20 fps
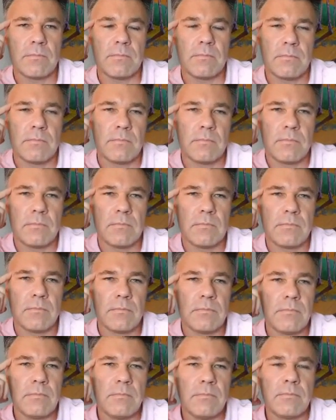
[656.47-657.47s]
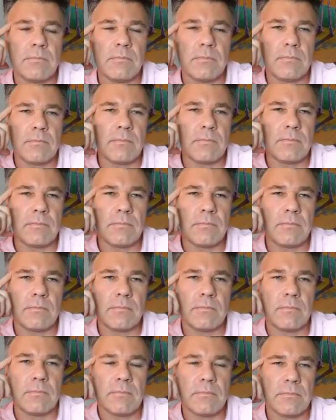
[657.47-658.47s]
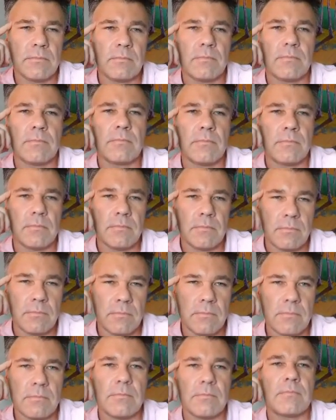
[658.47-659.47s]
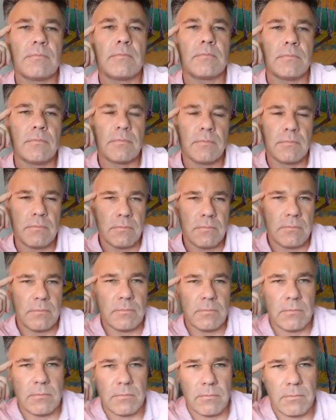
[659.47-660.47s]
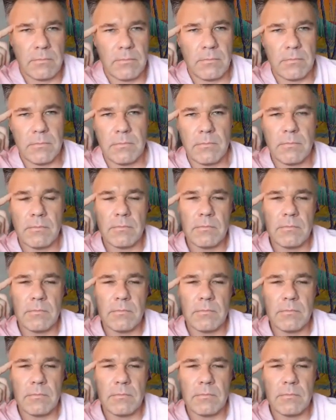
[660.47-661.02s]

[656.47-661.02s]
No words are spoken by the person on screen.